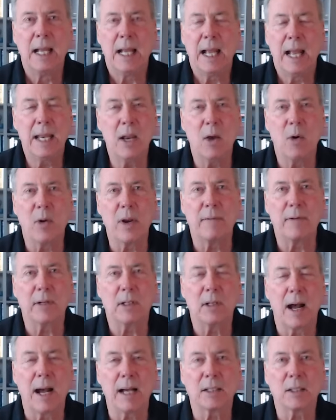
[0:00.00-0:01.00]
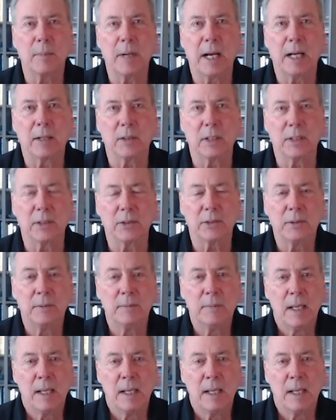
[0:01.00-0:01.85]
And no one ever talks about this.